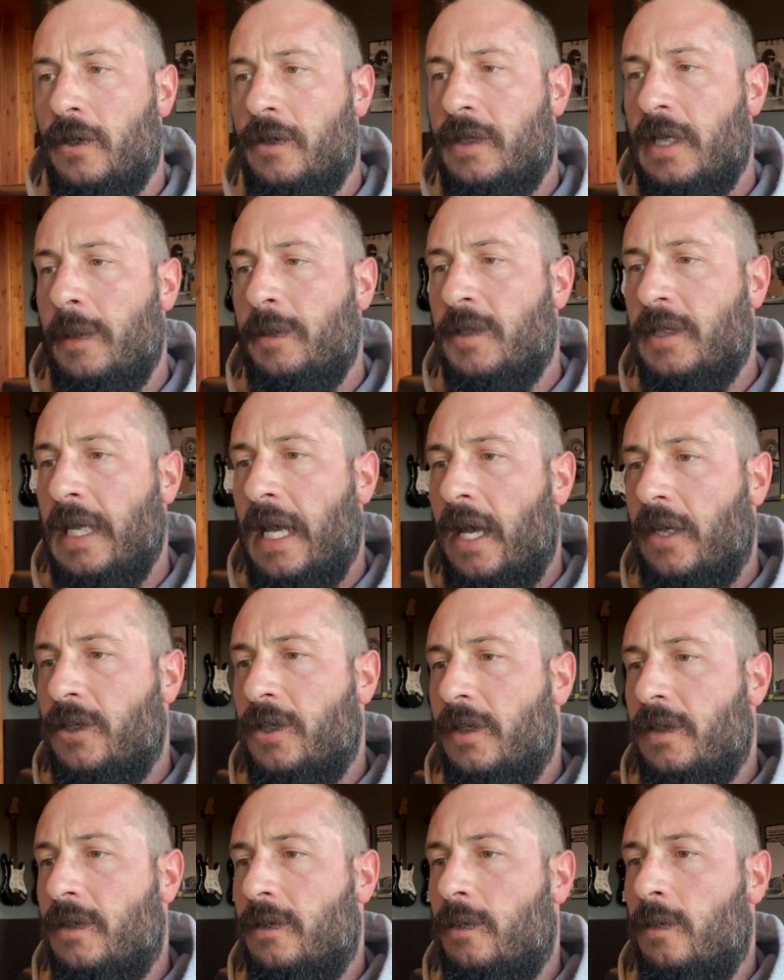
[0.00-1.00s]
or dip
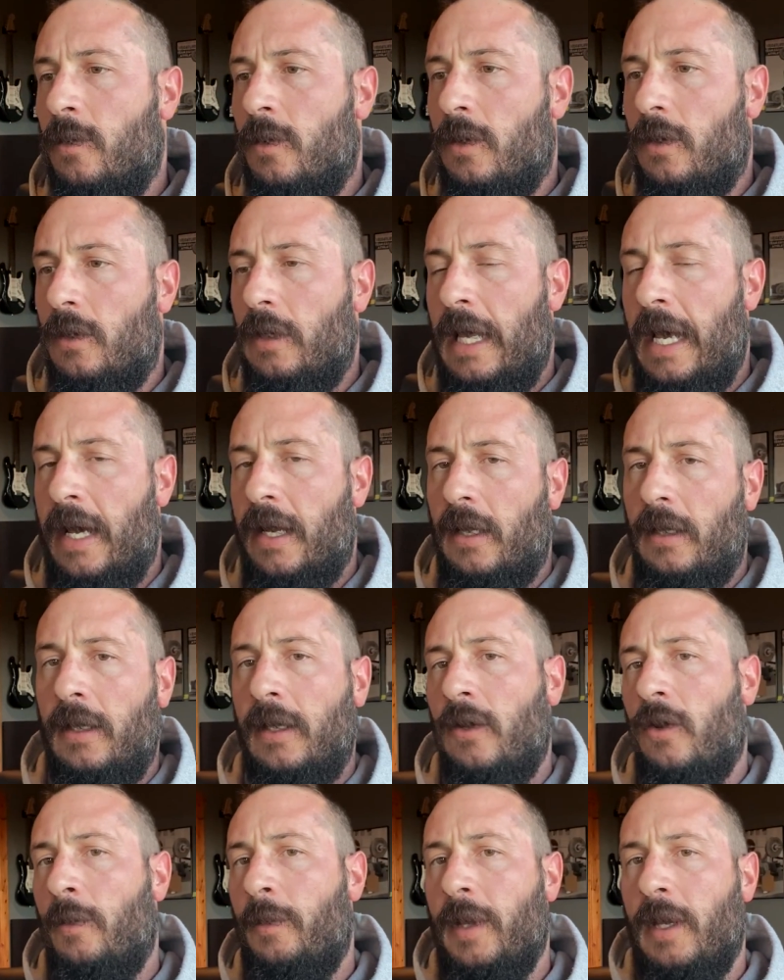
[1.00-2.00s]
snatches will add a
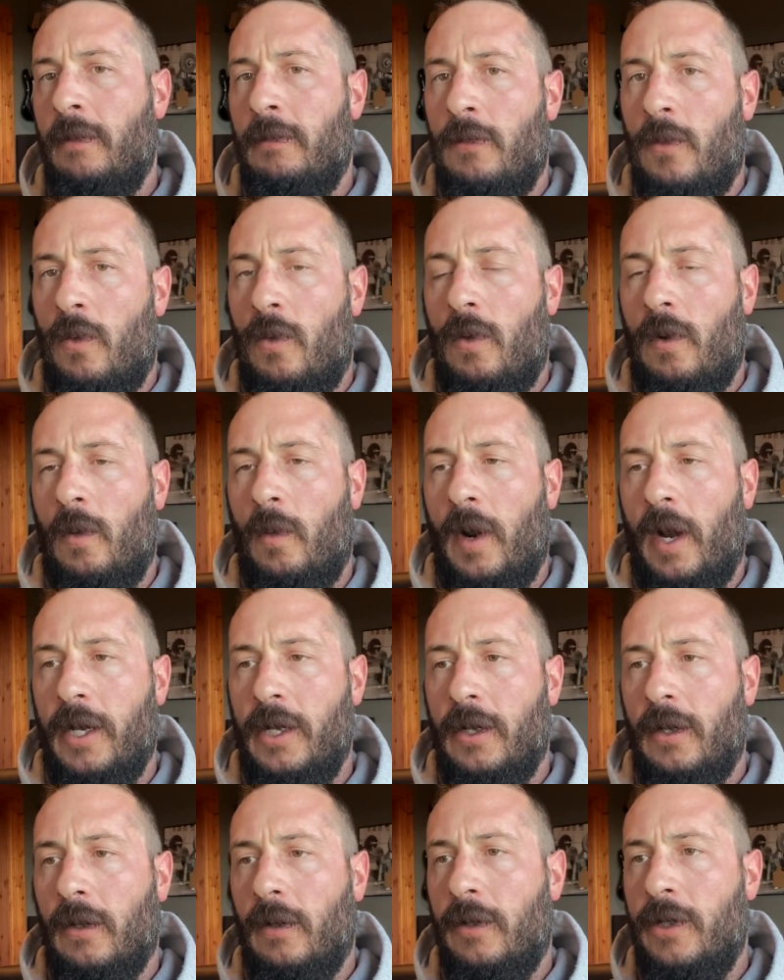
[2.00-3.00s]
little bit more where
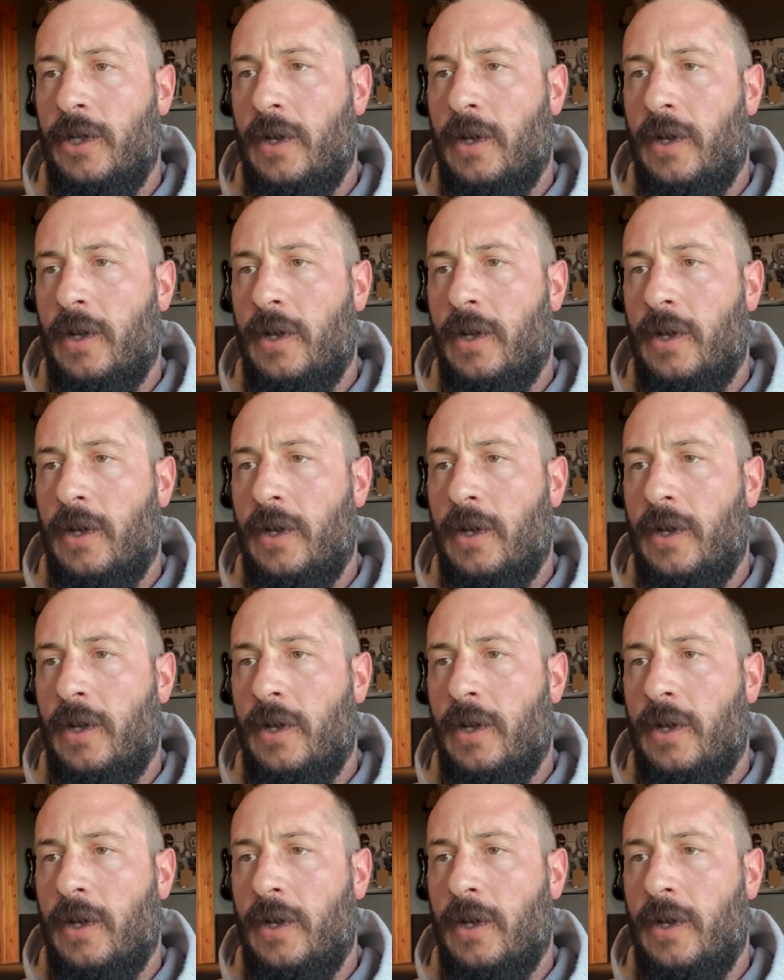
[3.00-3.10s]
you're,